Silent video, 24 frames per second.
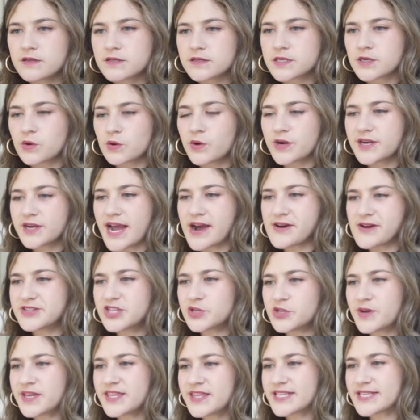So we're now
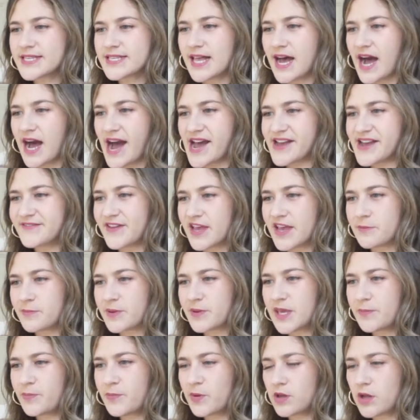doing this live, and
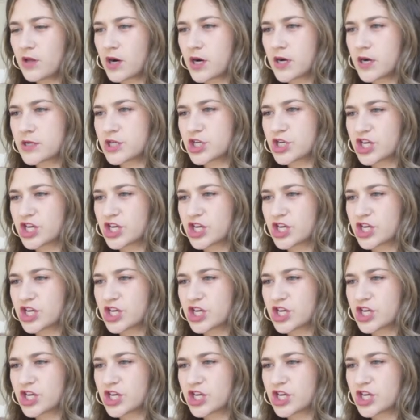people are